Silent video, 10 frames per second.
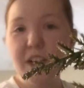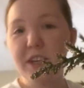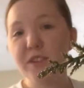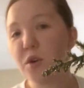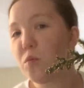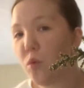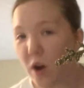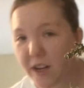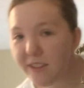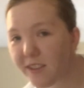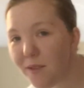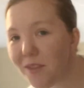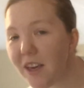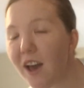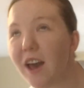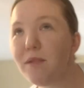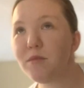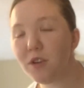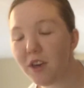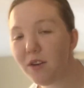is, what is something I am
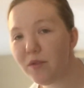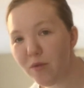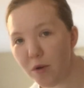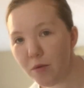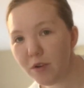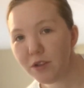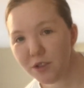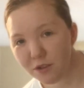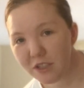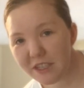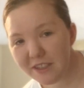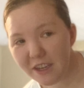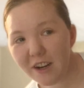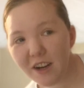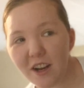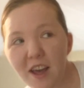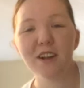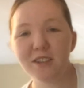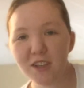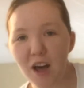looking forward to this year?
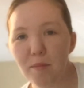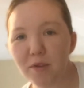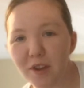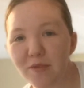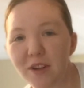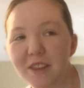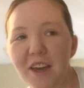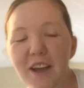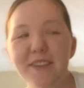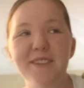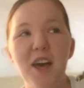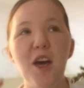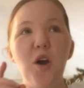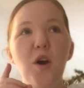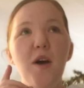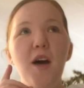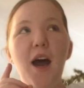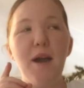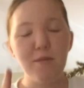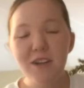There's a couple different things.
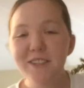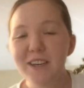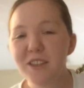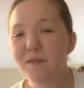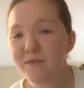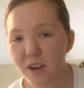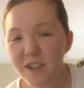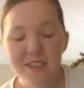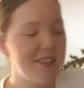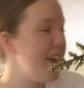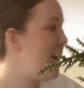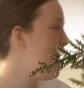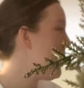I'm gonna say the first thing